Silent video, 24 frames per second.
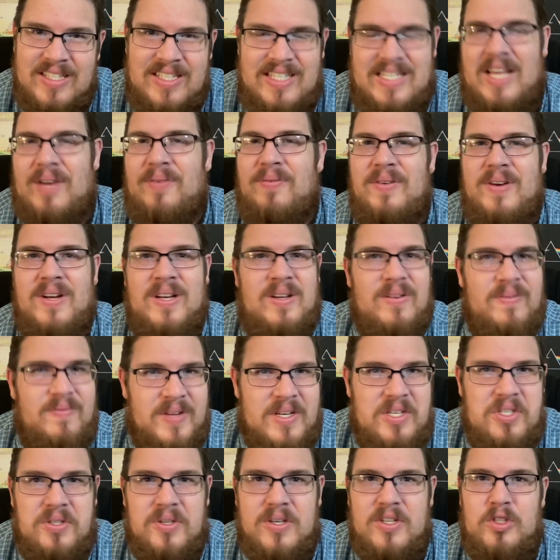definite
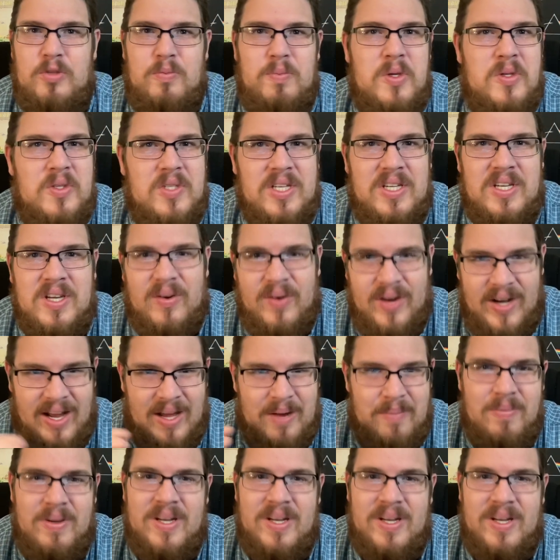adventurous music going on,